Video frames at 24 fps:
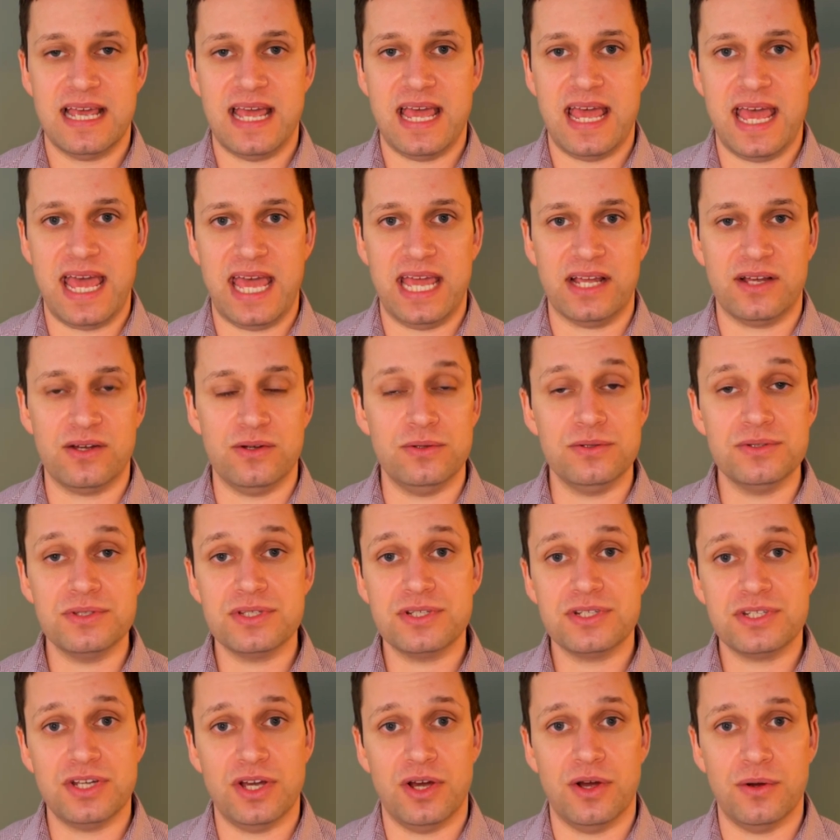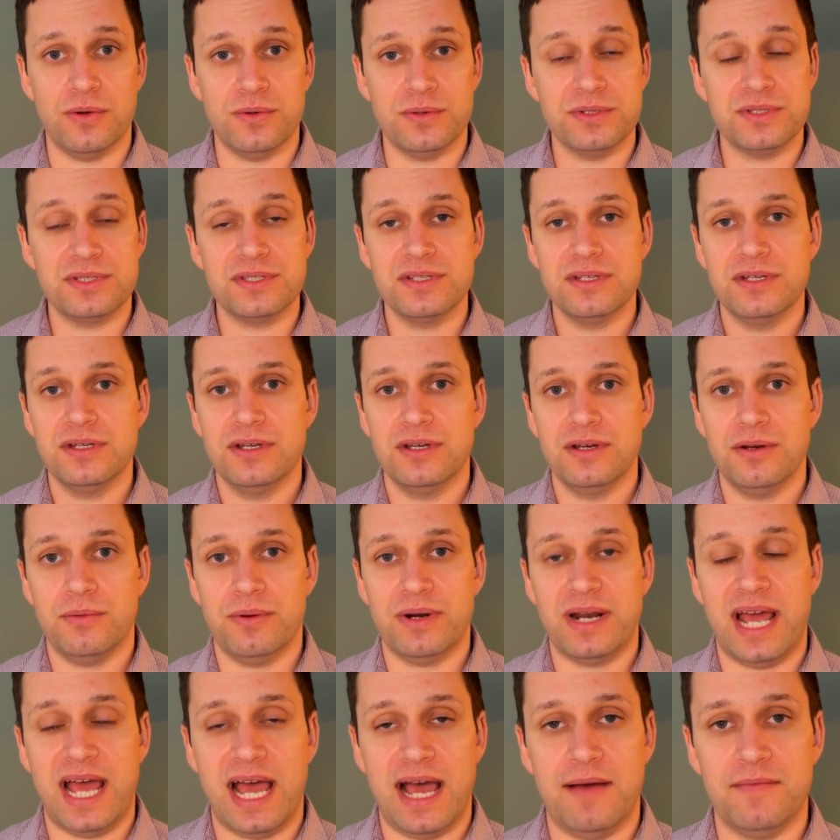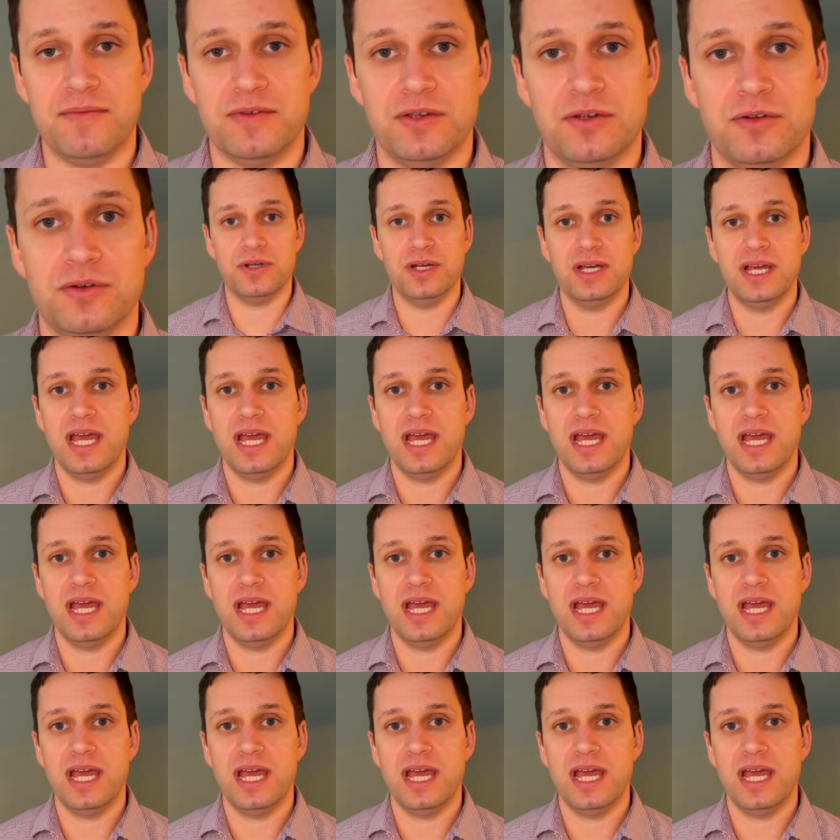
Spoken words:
ankles, toes, what have you,